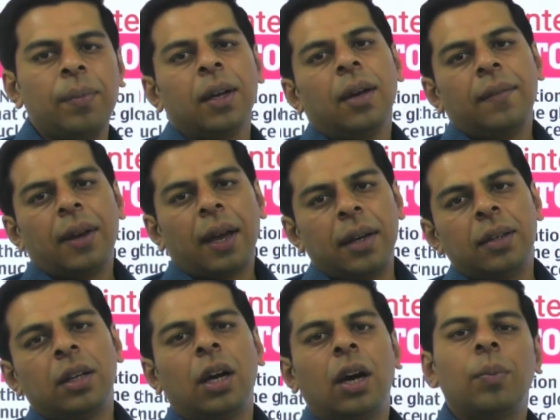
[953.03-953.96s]
in
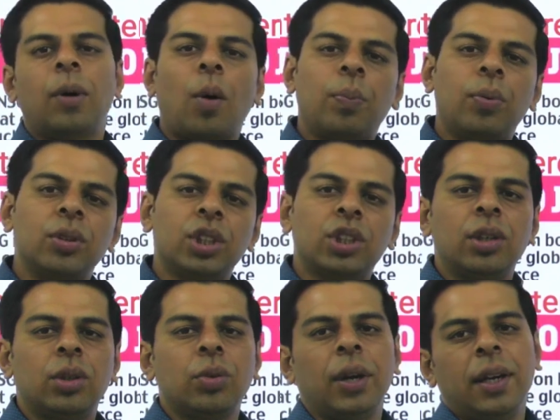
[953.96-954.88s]
opposition to
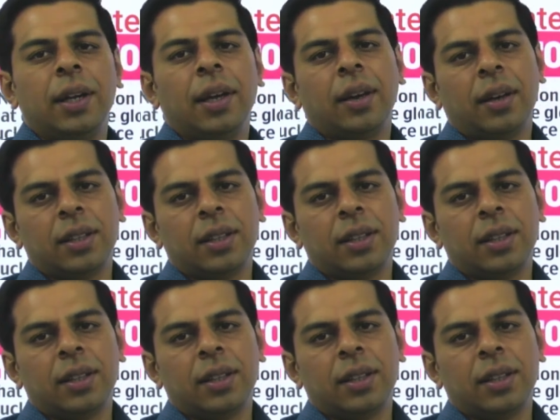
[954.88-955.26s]
India's,